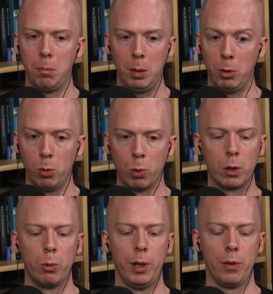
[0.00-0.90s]
people you
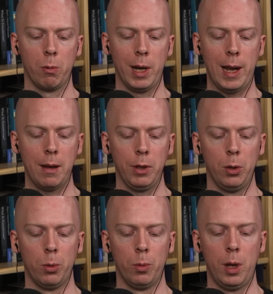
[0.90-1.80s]
work with or what have
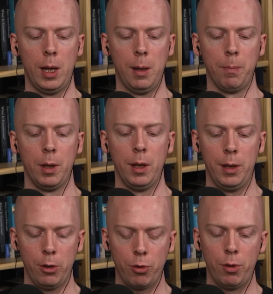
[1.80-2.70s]
you. Um,
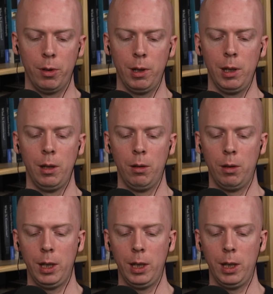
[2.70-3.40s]
additionally,